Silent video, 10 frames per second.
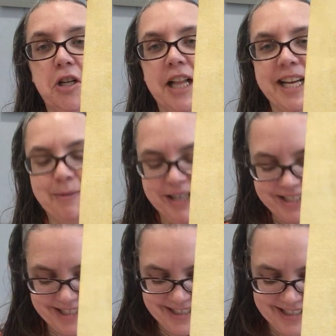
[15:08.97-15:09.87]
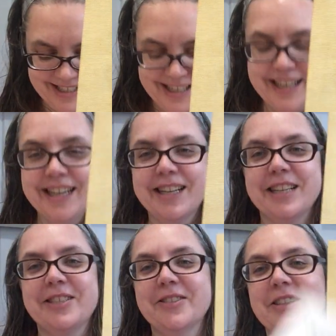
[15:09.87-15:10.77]
look like much.
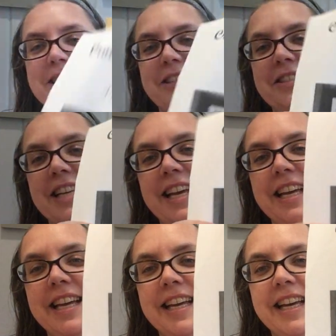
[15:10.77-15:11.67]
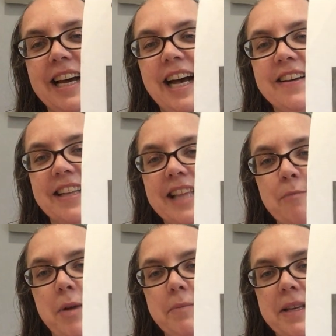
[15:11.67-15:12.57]
if you look and you say, I got
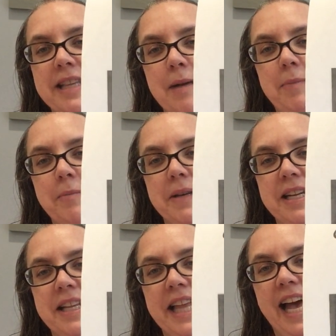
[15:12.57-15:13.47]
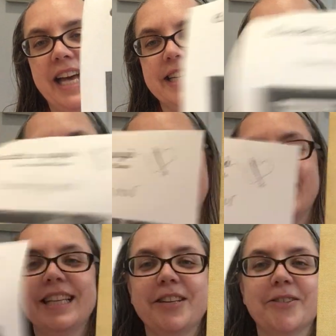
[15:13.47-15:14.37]
that pumpkin, that pumpkin, and that,
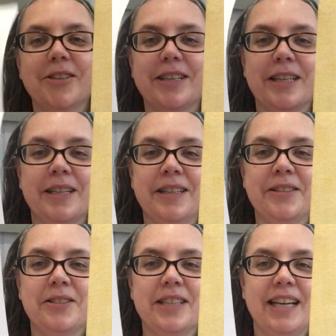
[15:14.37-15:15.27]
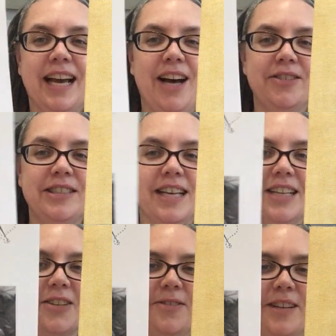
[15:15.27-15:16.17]
and then you look and, and you say, how is
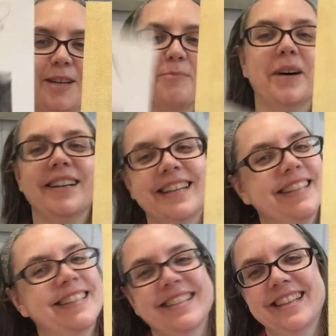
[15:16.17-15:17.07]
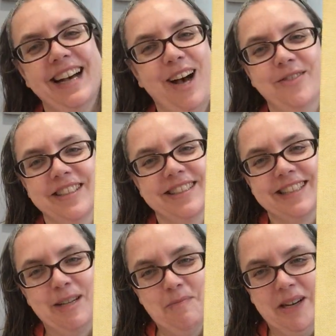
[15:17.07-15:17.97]
that gonna fit? But
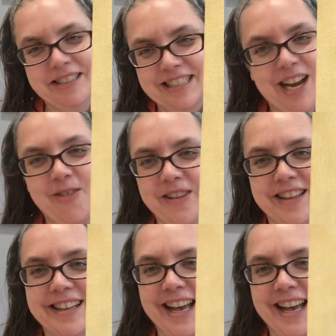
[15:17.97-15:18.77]
obviously it must, everything